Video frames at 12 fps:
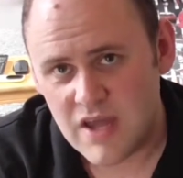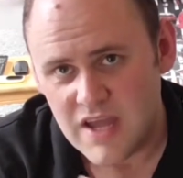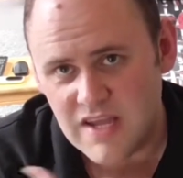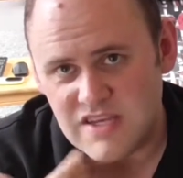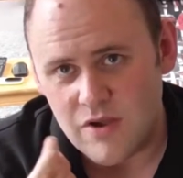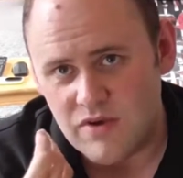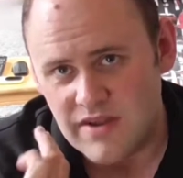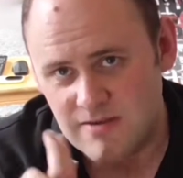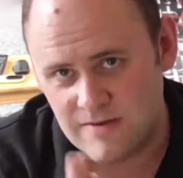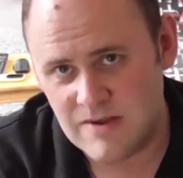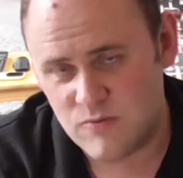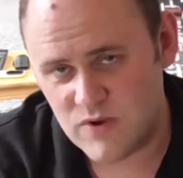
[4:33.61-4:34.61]
It's
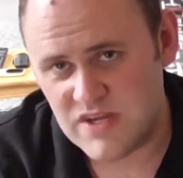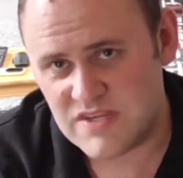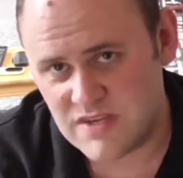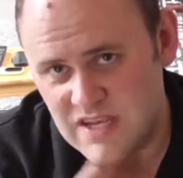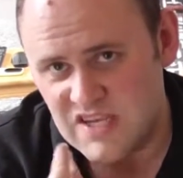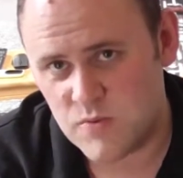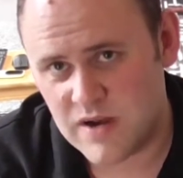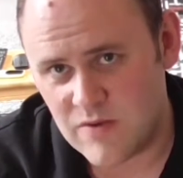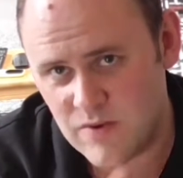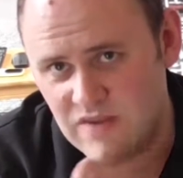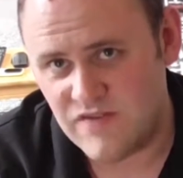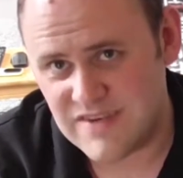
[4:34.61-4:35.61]
only in recent years when I
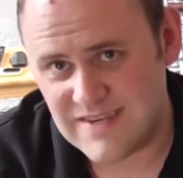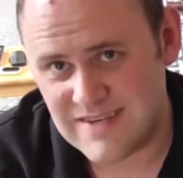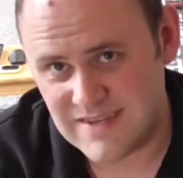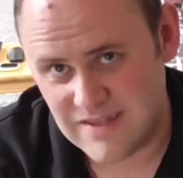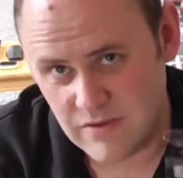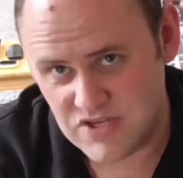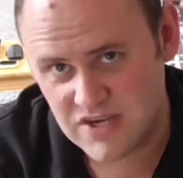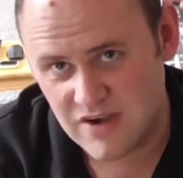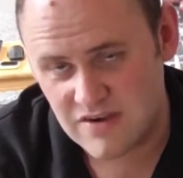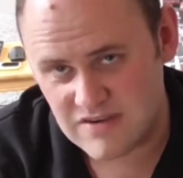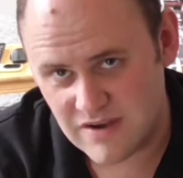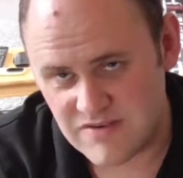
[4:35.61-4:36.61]
revisited those
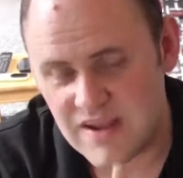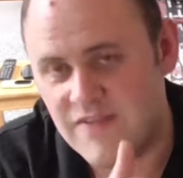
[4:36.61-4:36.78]
chart shows